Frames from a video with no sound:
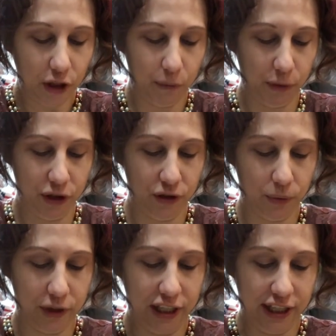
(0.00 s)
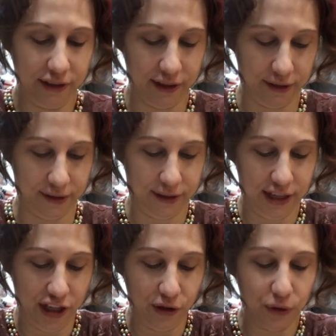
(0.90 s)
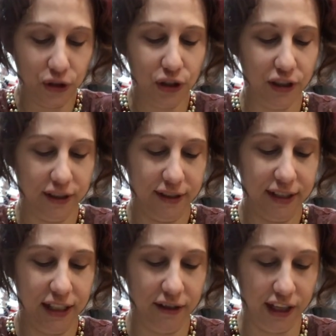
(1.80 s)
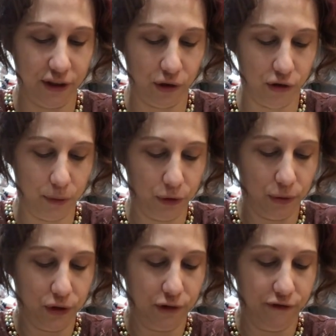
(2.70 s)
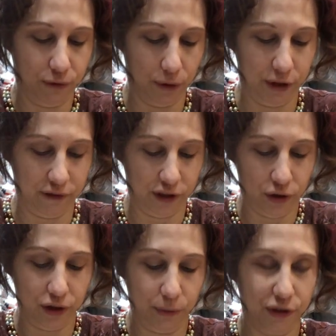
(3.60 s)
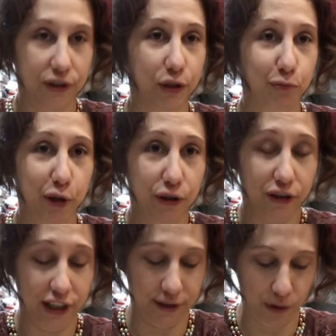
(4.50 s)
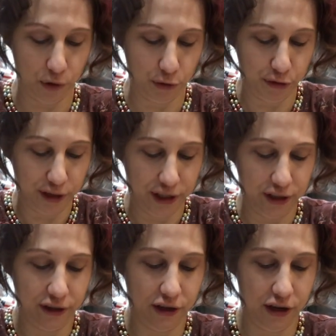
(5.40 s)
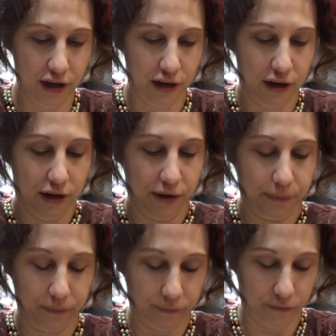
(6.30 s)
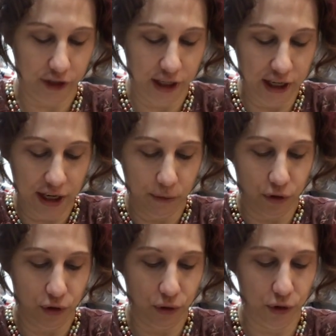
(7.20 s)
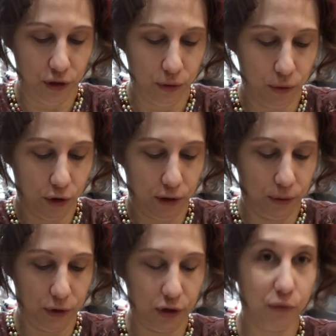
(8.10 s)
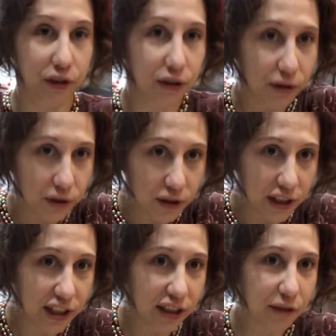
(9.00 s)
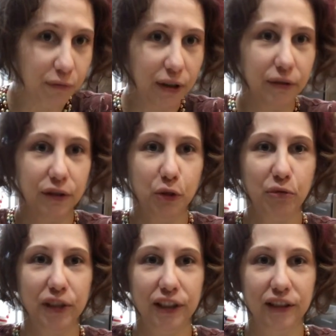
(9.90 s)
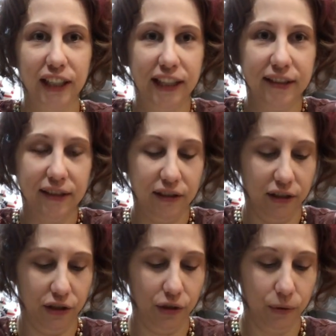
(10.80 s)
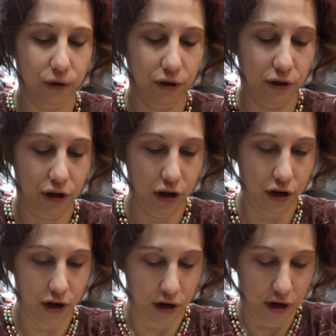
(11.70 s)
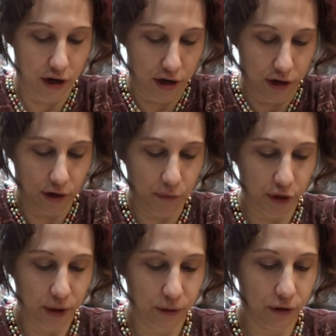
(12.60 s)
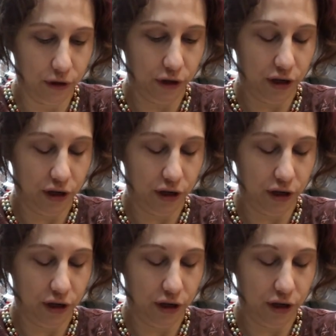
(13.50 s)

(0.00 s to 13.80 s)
But we just want to get this, and you'll start to see like the crumbs will start forming eventually once this butter gets incorporated. And I will show you close up what it looks like. It kind of looks pretty light on your computer.